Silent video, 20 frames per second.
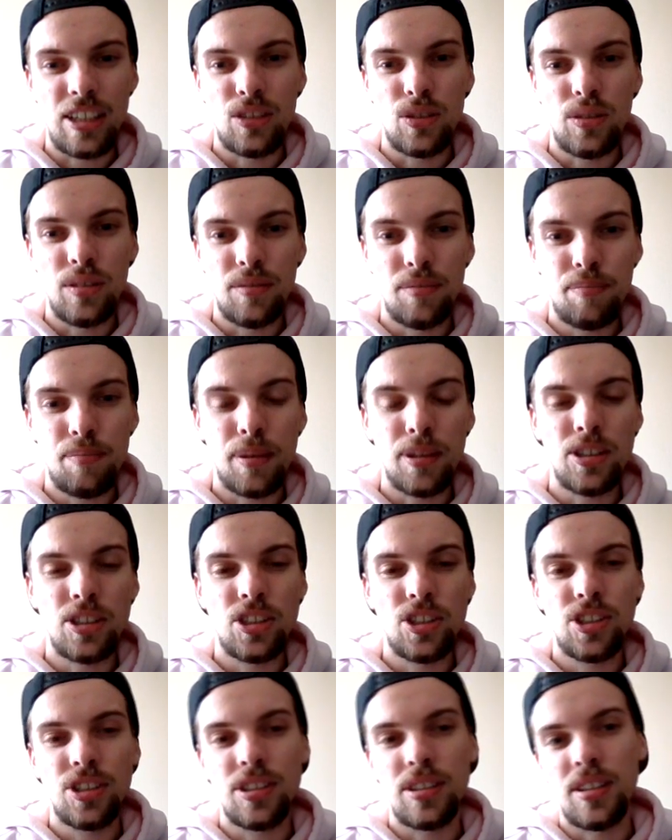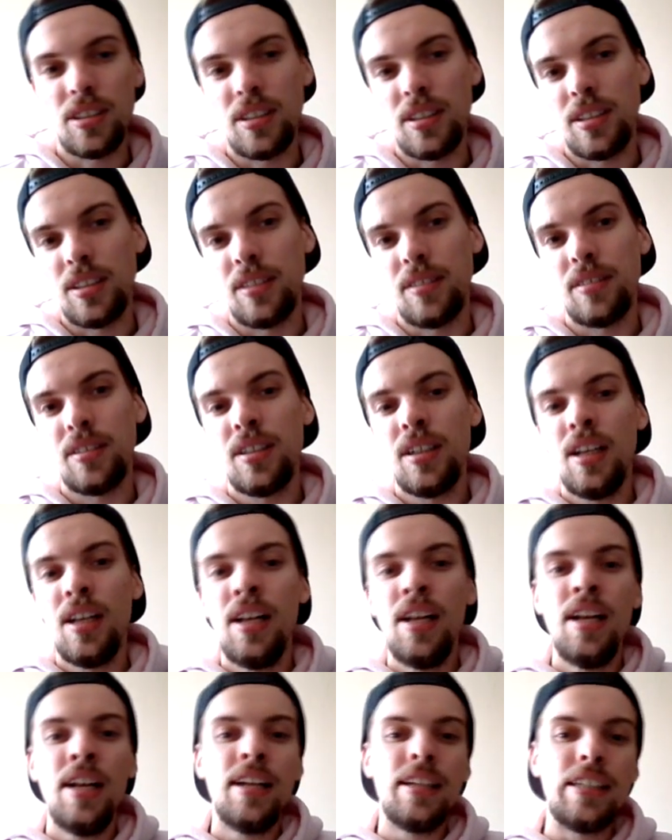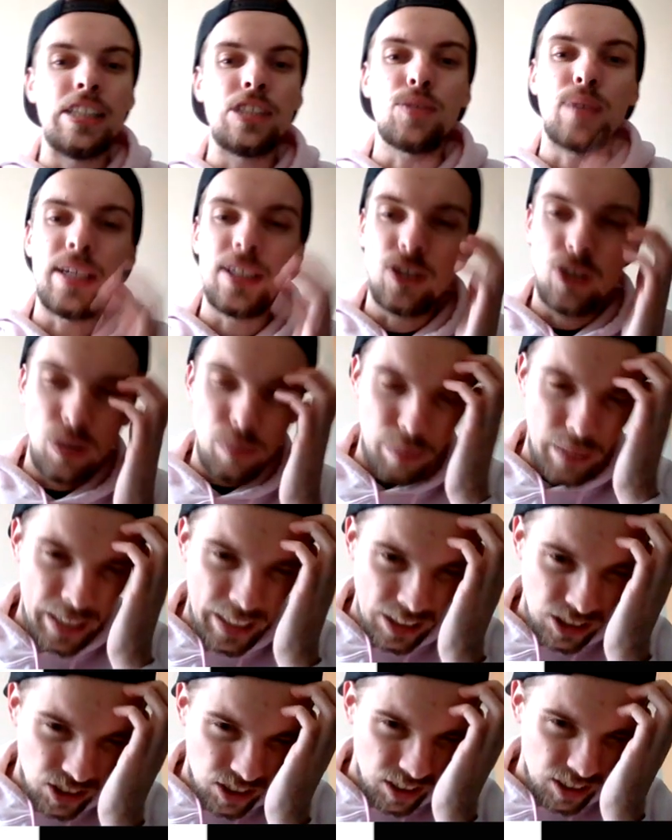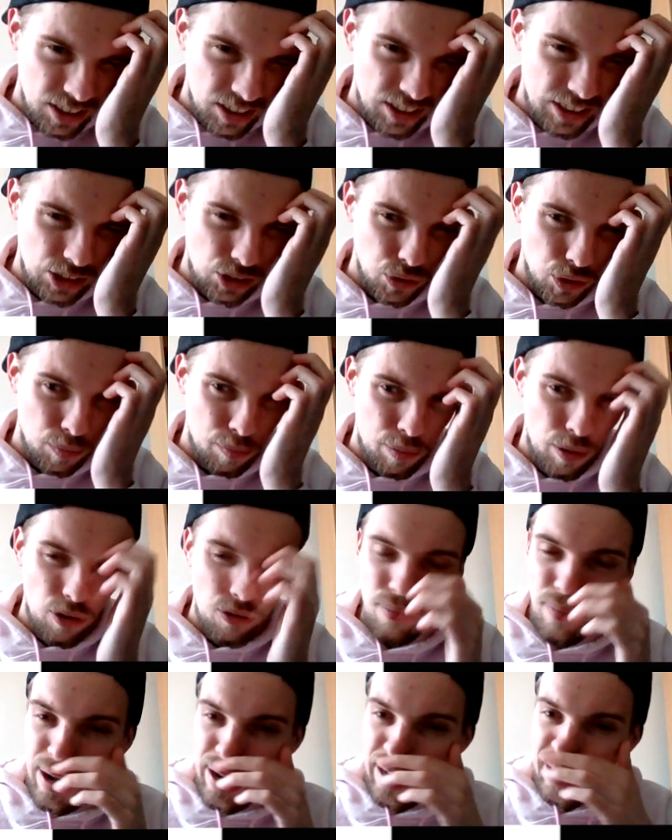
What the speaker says: decide to punish. This is quite a good play. He's gonna destroy both